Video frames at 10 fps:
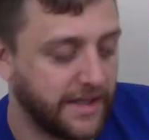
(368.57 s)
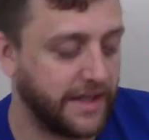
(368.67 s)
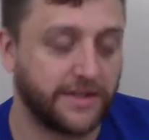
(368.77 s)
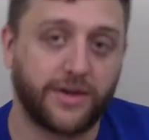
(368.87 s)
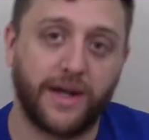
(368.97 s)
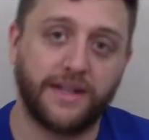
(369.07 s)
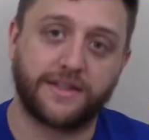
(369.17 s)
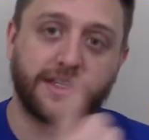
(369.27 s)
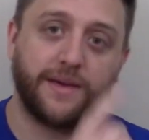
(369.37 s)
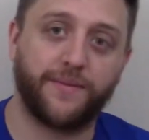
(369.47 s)
Let's go ahead and
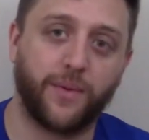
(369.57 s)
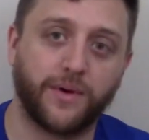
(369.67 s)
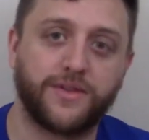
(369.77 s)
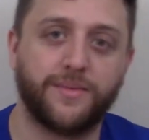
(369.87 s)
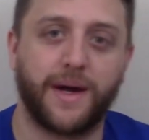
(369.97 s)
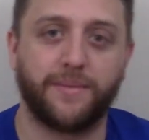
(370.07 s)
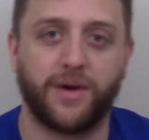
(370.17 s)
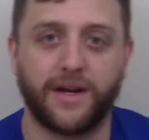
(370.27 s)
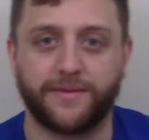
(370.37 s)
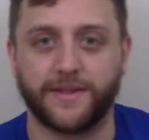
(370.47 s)
skip forward to my
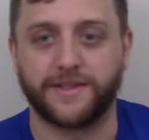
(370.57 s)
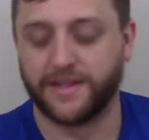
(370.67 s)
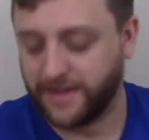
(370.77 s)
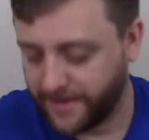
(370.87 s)
breakfast.